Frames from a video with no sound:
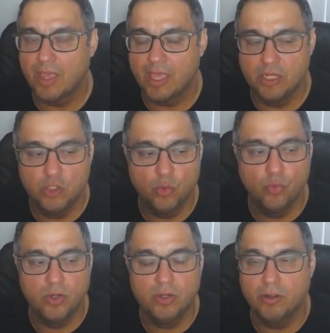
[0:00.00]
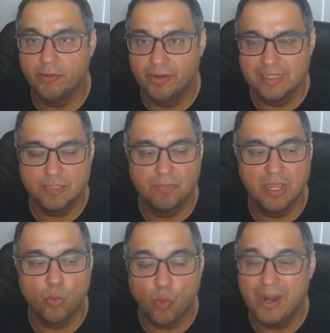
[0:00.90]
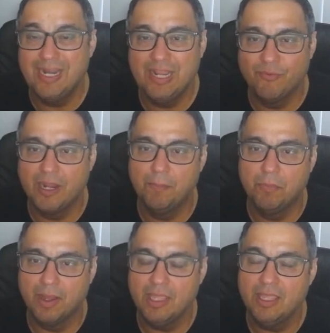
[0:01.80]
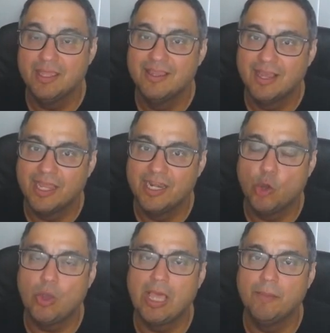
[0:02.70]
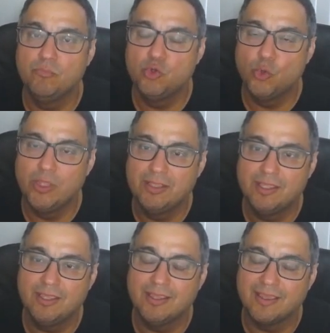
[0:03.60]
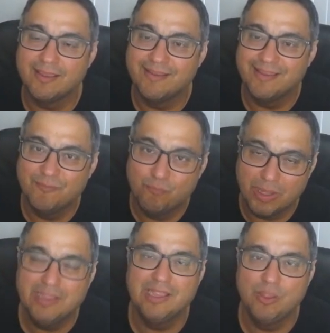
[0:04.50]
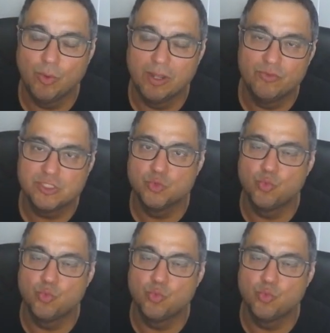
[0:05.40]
and you would raise it by 1 divided by, and now I am doing the monthly one, which is